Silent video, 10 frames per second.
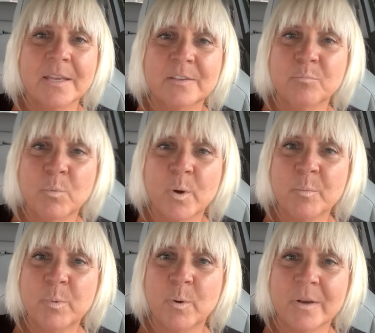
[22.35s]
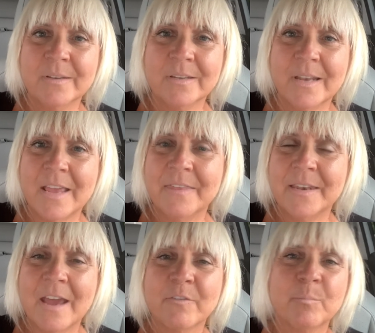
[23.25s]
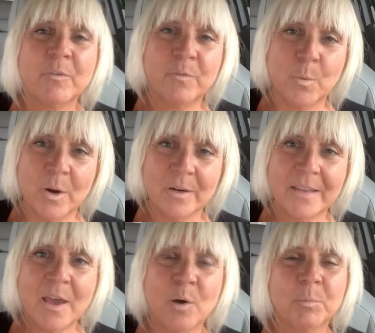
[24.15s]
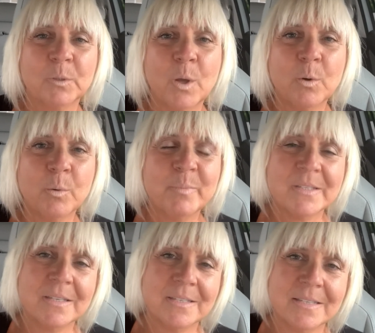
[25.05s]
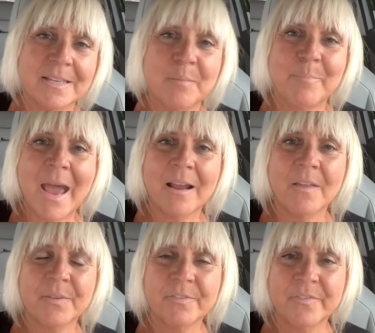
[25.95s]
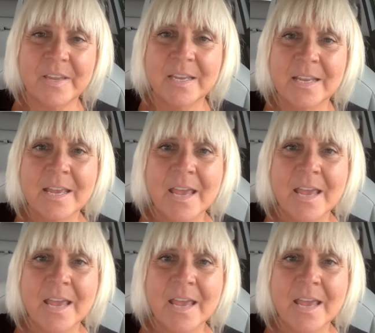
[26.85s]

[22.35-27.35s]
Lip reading: It is more important today than ever before to help local businesses get back on their feet.